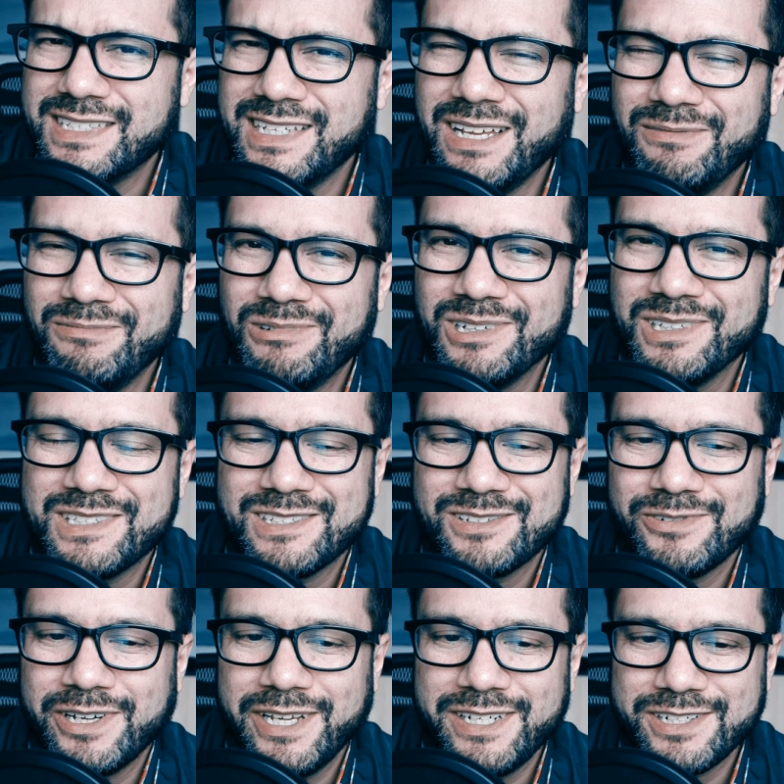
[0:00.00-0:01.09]
somewhat
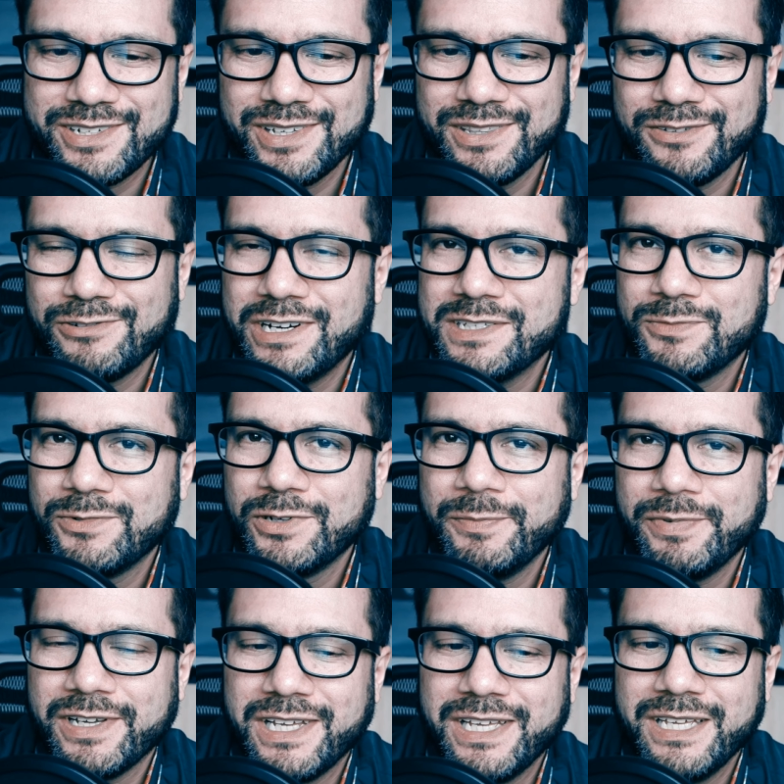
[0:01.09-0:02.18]
strange on the
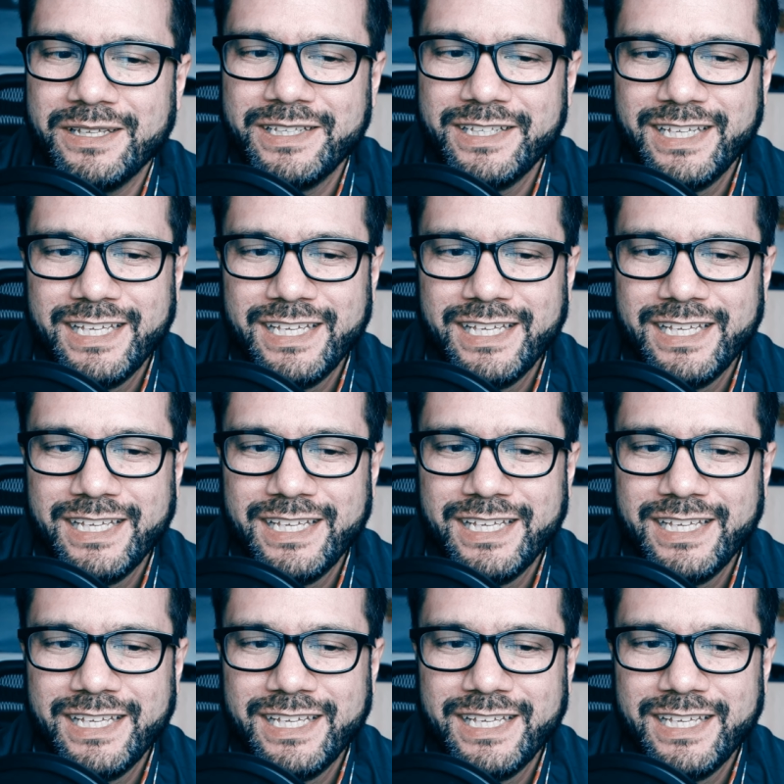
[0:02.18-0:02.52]
Raspberry Pi.